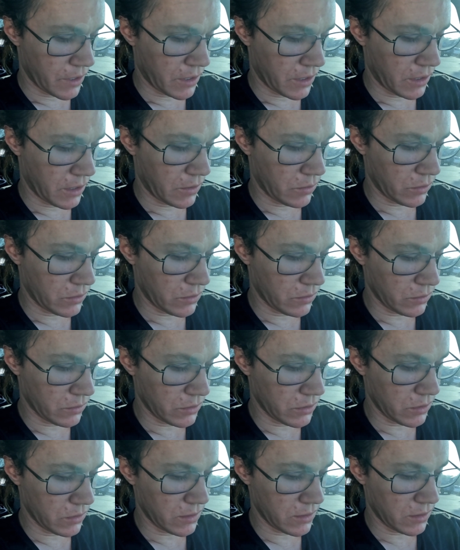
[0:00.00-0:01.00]
Alright,
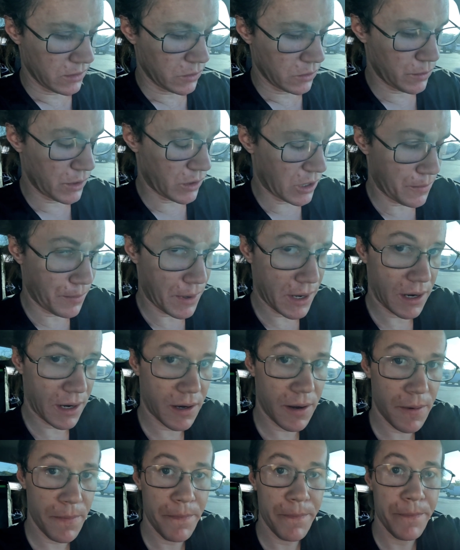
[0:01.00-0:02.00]
we'll do this. We'll be right
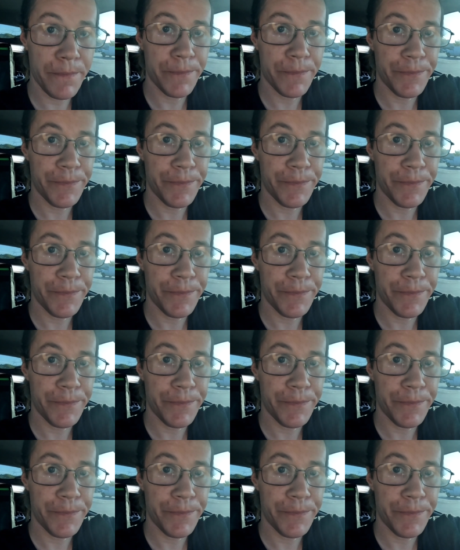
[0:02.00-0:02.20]
back.